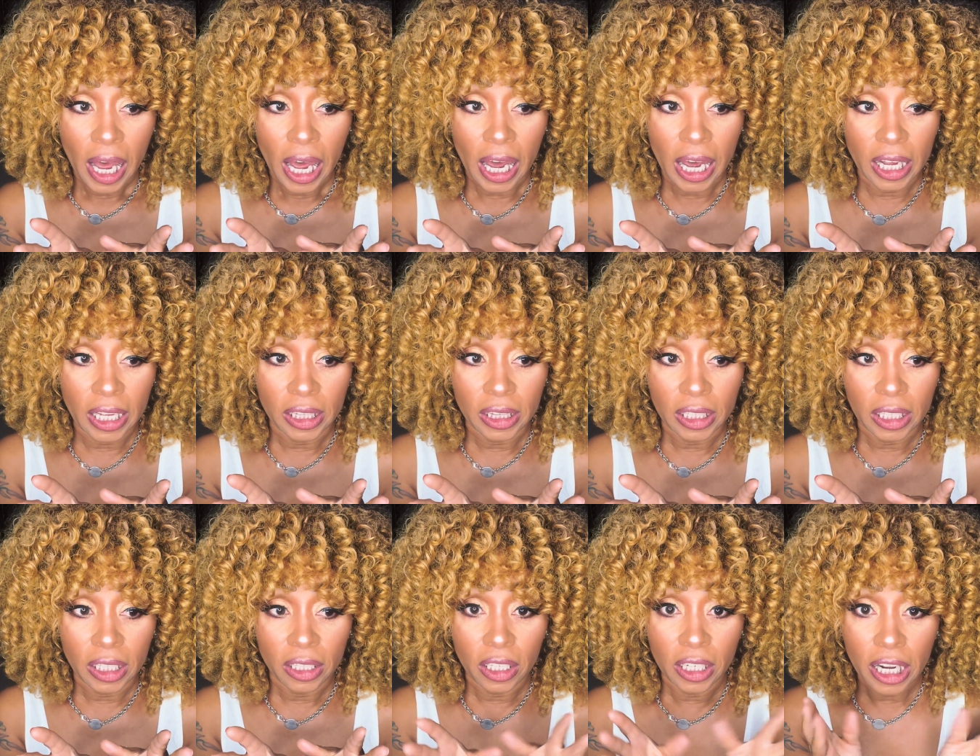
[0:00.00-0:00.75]
and
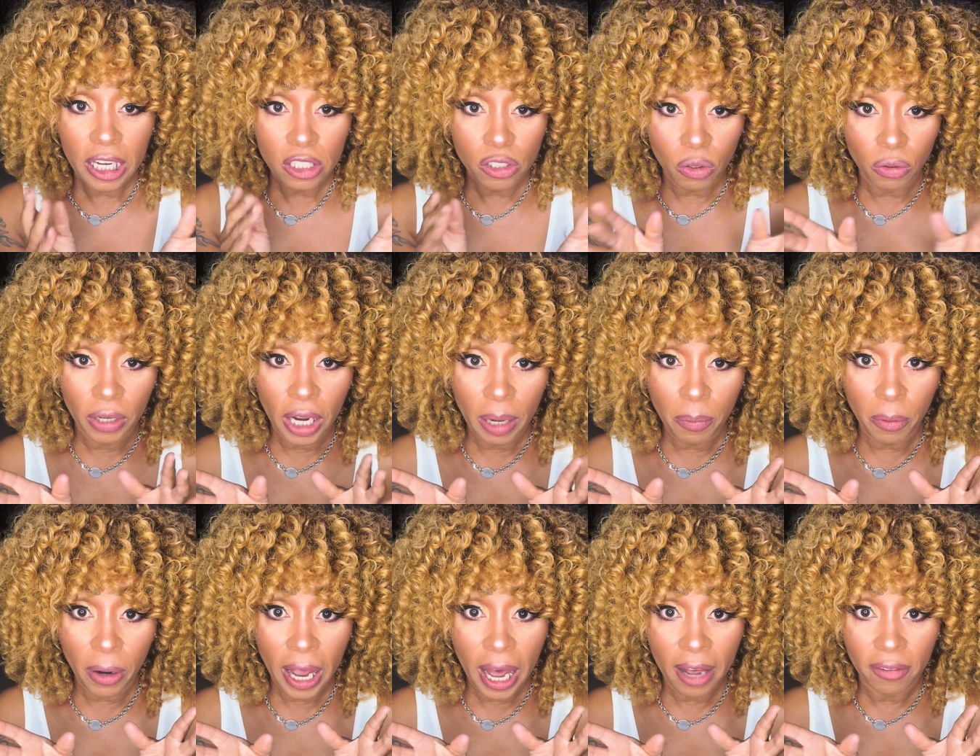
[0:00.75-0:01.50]
then the next door
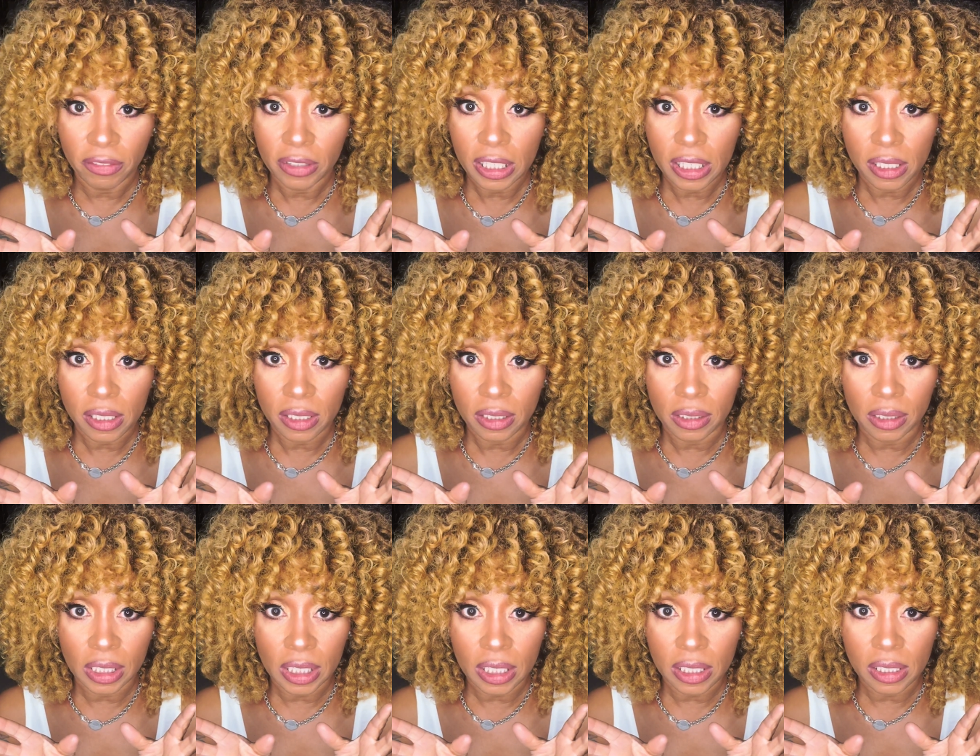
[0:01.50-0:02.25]
neighbor have these
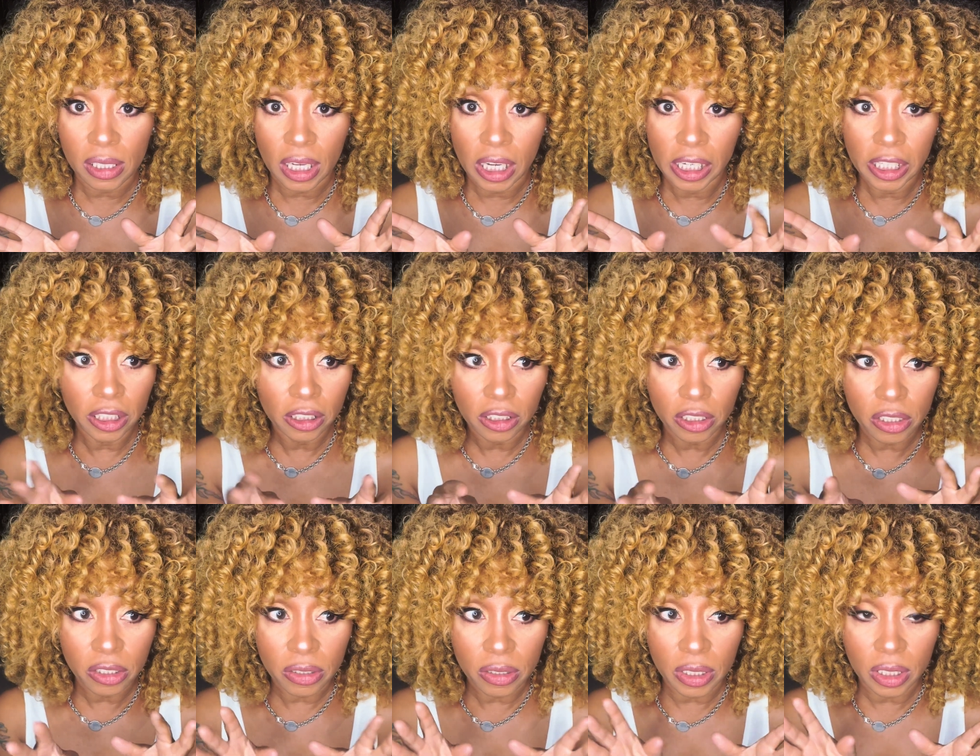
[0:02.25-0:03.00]
these
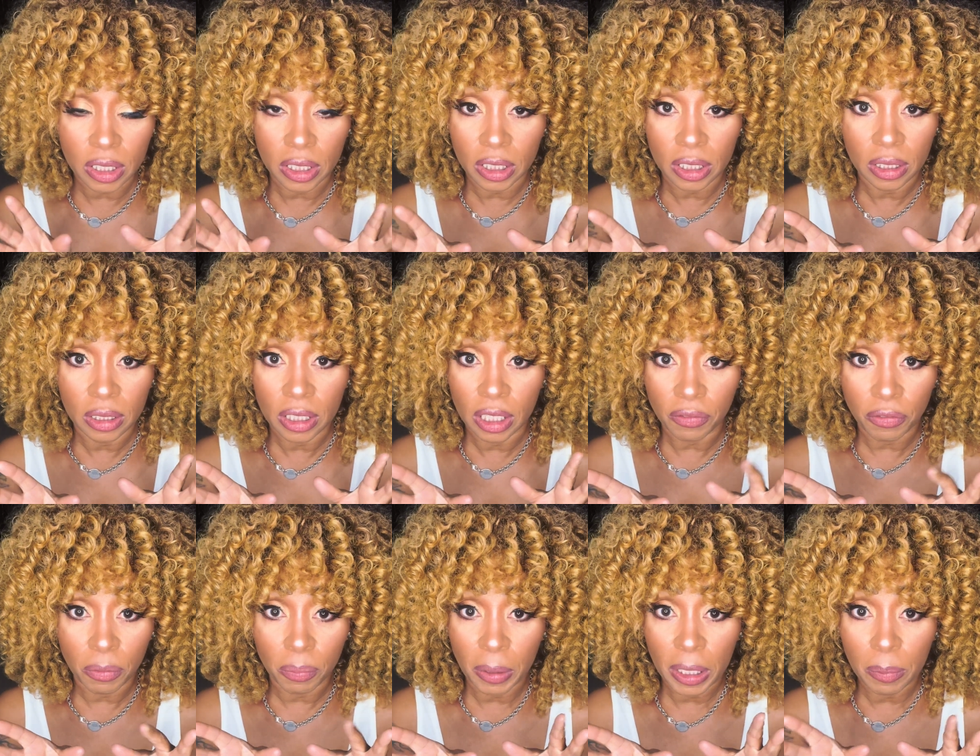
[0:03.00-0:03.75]
healers and
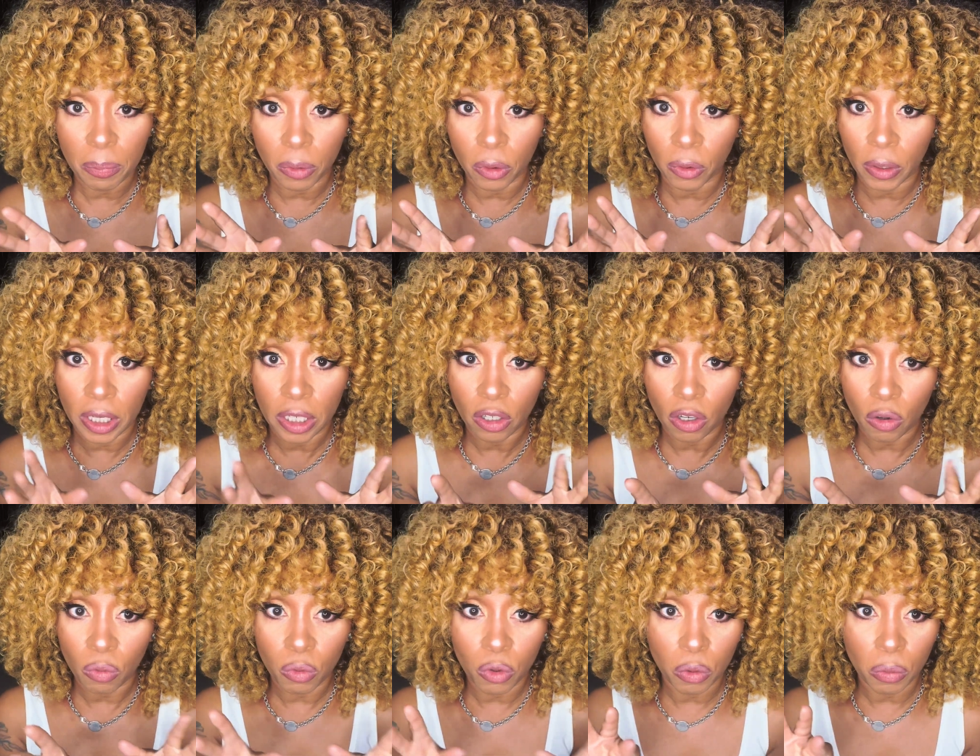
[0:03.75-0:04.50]
different people in
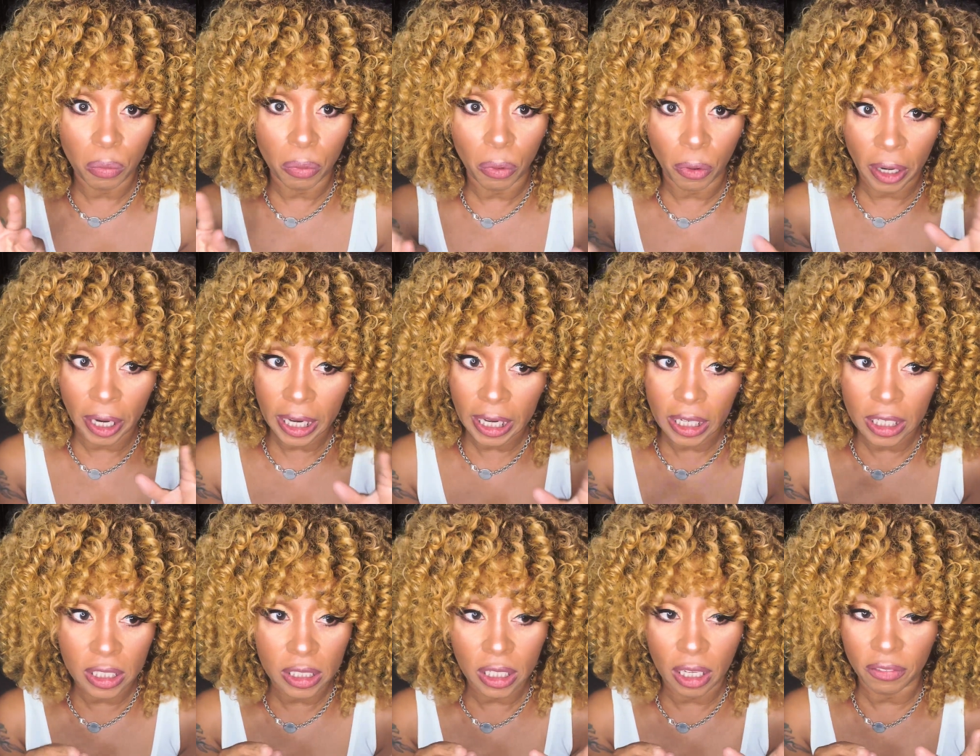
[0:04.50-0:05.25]
her room
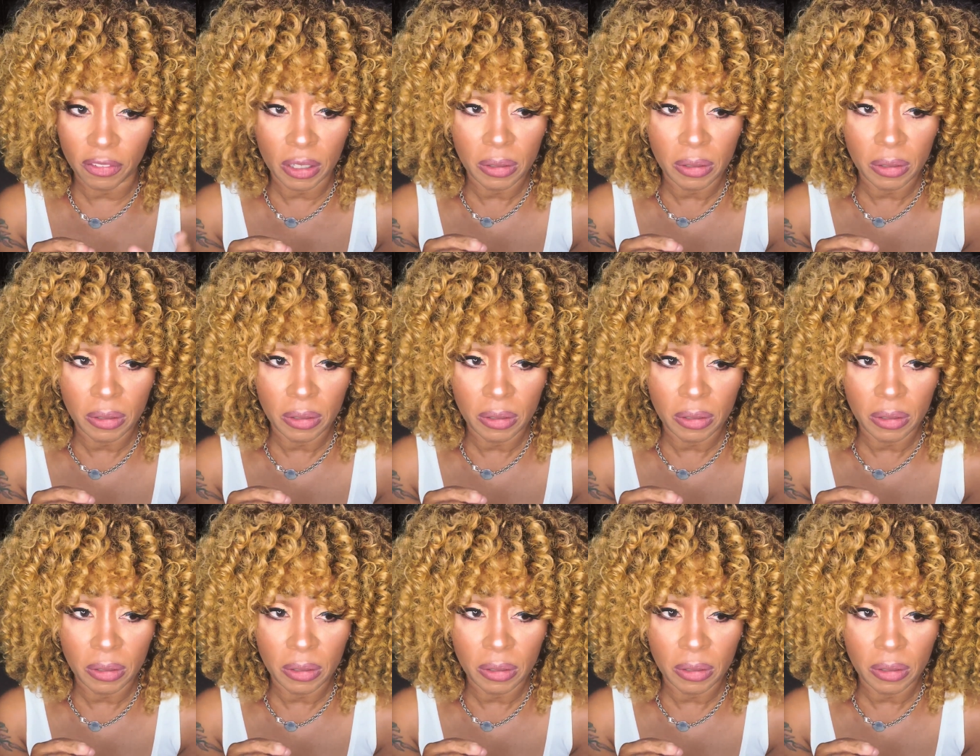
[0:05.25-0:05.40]
praying and stuff.